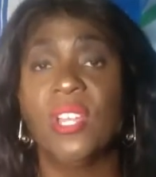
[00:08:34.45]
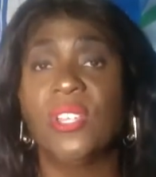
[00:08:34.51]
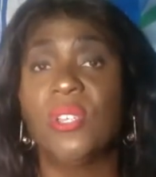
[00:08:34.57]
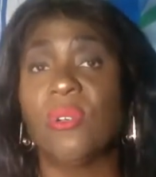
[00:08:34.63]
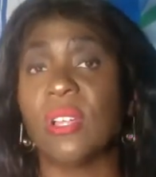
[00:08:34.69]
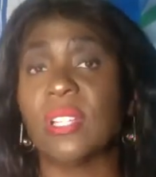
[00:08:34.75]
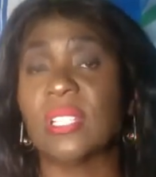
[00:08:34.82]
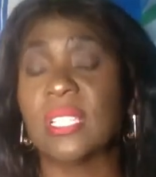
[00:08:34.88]

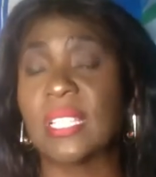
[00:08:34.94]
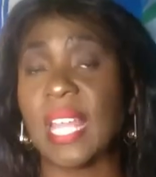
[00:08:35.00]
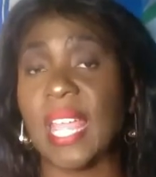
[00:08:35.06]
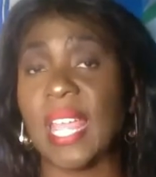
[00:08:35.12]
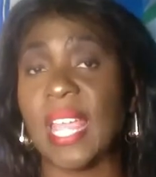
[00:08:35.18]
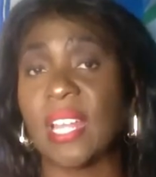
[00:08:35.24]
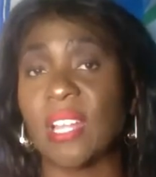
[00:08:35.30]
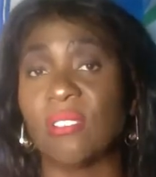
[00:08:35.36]
You are
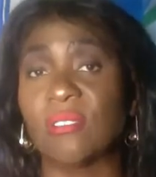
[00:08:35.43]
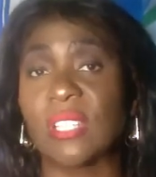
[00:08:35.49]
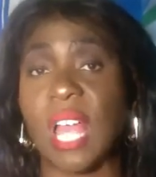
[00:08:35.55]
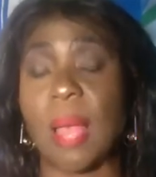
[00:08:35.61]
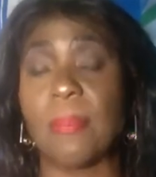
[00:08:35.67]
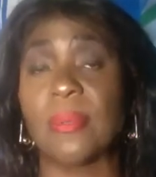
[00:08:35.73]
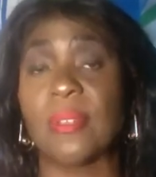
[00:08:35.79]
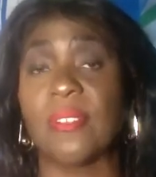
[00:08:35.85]
staying on
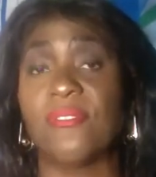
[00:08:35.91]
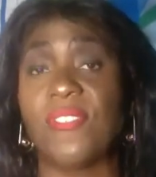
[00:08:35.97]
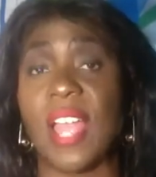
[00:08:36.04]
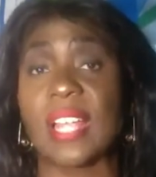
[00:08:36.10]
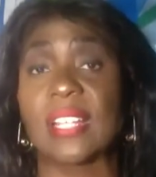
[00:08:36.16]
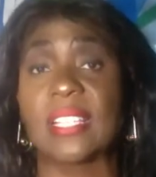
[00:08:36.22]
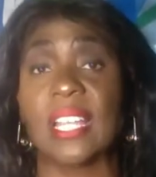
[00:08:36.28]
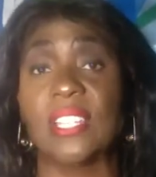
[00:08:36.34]
top of the
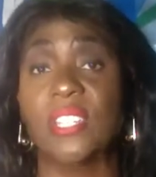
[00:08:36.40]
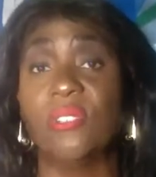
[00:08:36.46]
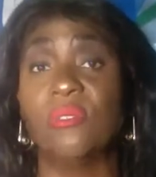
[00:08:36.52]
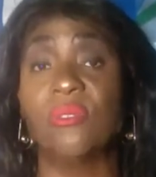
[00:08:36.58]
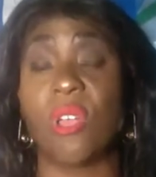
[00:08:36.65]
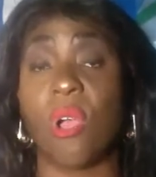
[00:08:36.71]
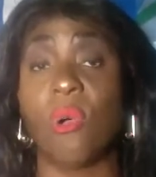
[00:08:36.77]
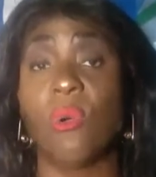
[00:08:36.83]
fact that
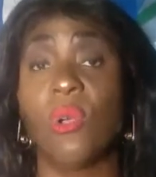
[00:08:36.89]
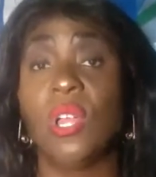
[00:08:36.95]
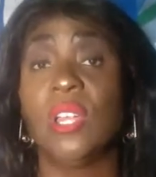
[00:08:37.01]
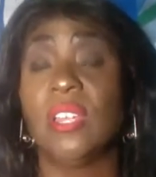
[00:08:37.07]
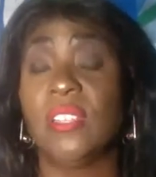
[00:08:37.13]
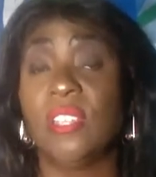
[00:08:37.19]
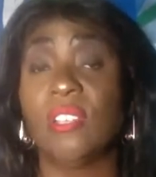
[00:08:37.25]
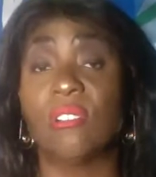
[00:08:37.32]
you know
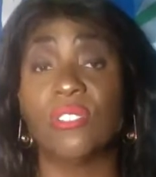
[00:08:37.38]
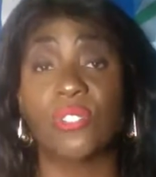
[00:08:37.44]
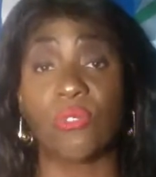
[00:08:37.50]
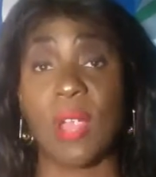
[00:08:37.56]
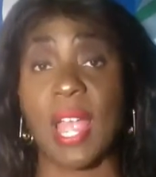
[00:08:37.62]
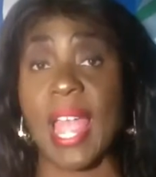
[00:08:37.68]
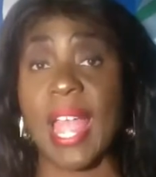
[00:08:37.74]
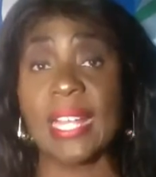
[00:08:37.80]
you're going to
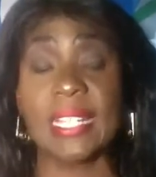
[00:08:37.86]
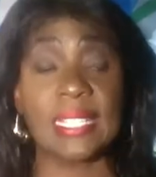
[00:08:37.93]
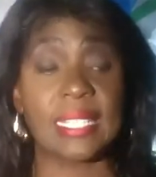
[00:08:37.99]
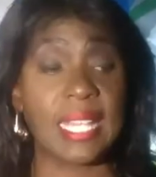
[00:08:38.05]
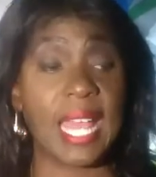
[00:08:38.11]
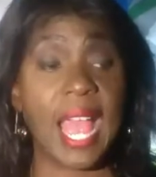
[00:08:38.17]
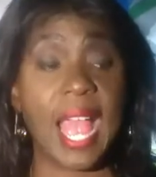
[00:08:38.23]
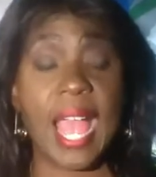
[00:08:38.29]
drag
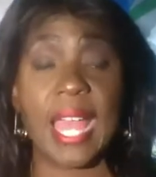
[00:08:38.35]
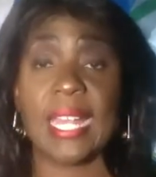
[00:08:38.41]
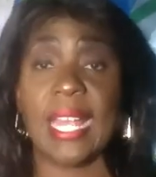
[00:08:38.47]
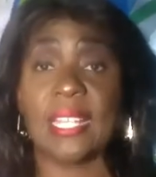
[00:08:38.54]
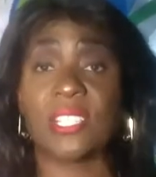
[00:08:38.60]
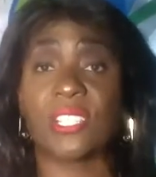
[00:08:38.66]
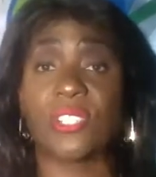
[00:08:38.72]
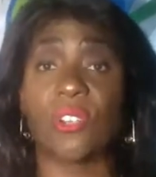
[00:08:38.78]
this
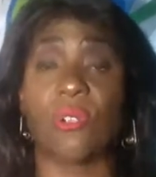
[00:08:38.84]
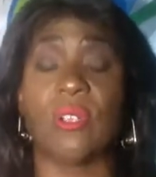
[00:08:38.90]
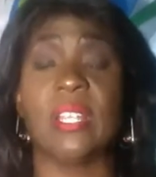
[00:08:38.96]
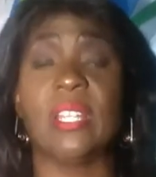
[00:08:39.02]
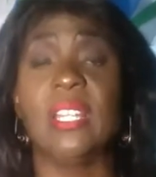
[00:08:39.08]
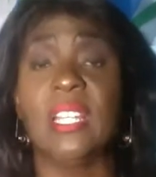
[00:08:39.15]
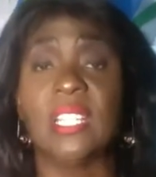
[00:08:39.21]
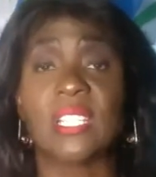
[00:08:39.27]
tired-ass
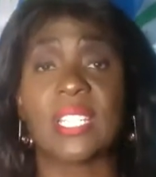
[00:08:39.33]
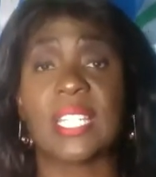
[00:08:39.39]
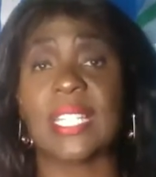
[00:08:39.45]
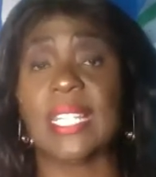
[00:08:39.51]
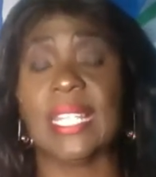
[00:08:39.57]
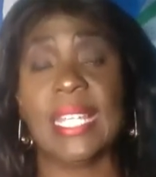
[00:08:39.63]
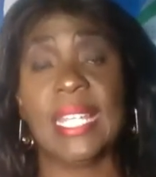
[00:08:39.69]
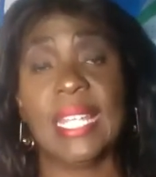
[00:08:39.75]
story
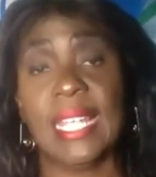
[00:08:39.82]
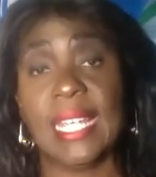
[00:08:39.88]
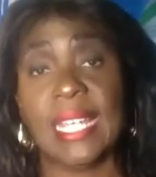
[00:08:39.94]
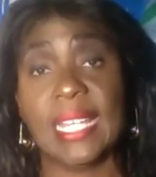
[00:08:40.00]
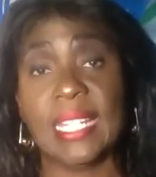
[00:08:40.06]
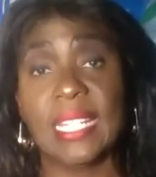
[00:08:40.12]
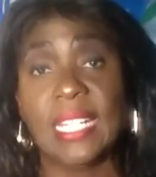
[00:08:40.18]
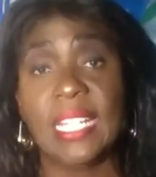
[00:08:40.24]
to the
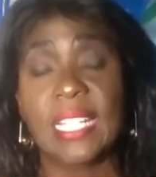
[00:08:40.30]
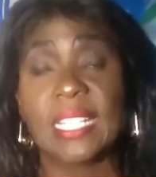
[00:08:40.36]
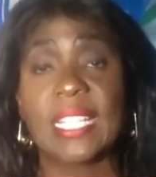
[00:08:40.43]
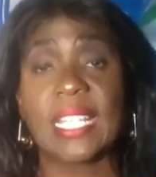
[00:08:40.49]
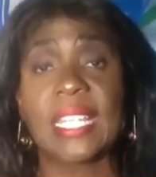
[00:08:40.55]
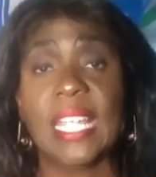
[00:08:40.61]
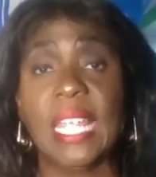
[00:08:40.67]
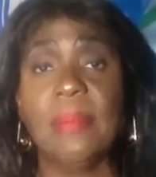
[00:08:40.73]
end
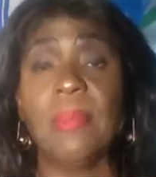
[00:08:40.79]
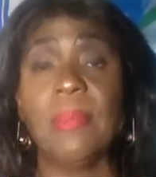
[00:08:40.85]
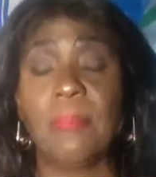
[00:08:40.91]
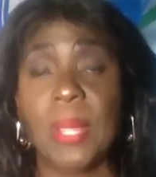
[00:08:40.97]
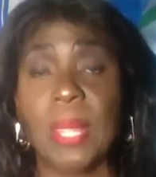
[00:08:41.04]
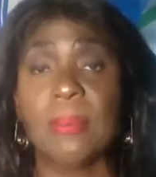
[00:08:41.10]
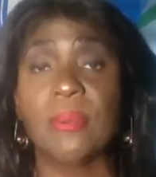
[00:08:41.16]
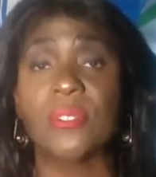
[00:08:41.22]
to keep
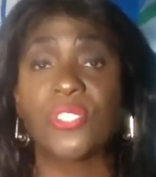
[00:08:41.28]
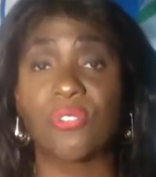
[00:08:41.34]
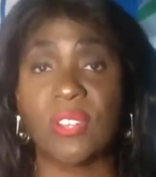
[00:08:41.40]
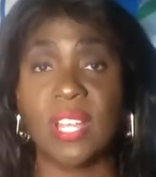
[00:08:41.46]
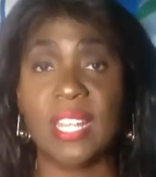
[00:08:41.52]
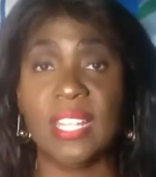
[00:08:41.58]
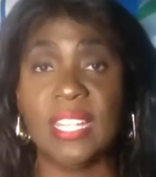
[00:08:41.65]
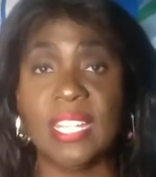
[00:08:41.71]
people
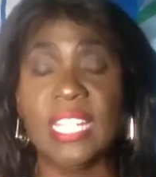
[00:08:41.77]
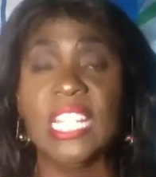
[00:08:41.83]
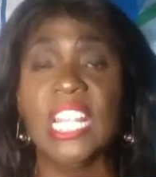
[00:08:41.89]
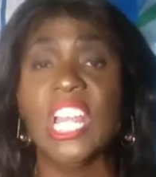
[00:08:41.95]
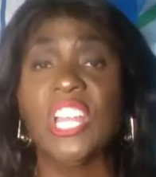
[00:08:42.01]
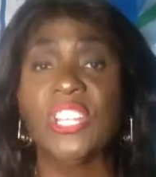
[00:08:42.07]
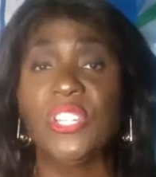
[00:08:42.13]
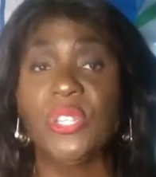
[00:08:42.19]
trending,
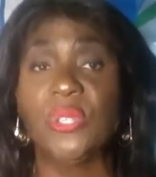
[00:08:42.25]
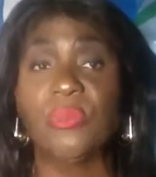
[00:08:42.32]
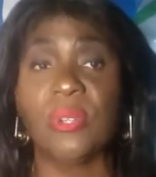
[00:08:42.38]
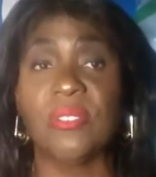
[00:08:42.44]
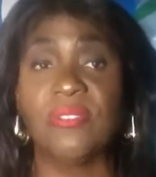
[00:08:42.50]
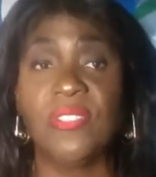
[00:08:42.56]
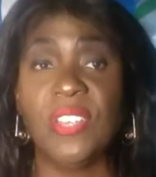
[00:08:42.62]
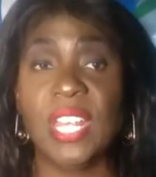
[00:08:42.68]

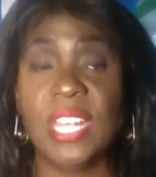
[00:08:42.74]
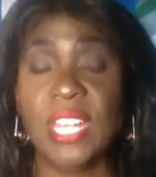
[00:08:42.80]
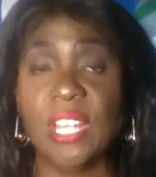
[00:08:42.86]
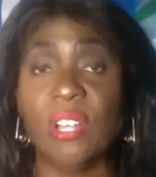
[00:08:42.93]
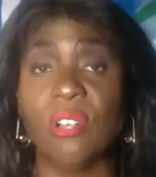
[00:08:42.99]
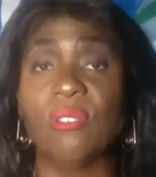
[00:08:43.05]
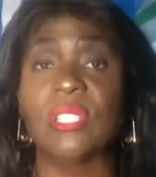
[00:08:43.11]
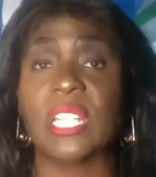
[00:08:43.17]
doing
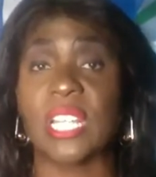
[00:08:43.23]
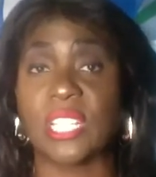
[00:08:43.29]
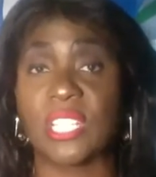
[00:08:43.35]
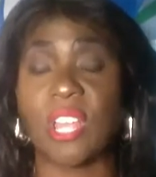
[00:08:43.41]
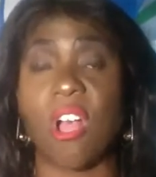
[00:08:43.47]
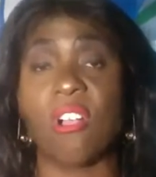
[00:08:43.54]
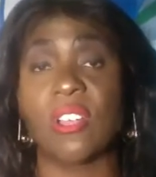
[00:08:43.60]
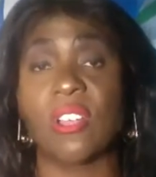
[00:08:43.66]
videos, and
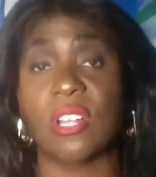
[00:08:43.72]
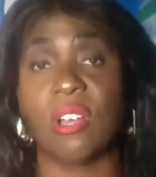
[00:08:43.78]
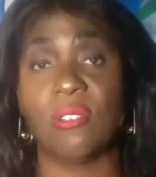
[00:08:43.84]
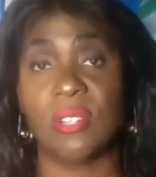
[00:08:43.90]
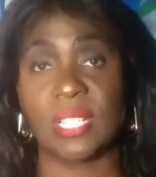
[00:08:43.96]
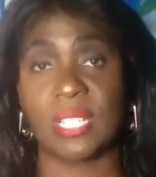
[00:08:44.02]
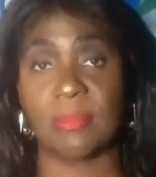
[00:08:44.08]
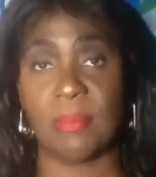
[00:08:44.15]
talking
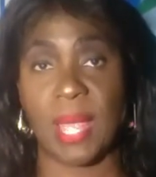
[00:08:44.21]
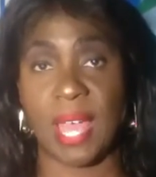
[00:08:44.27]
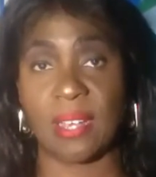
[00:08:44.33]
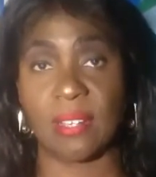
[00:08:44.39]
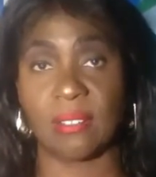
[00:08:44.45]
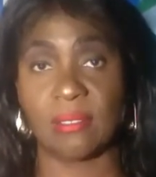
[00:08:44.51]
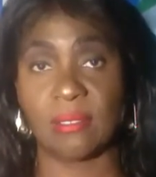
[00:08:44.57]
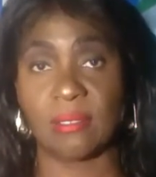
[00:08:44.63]
on this matter.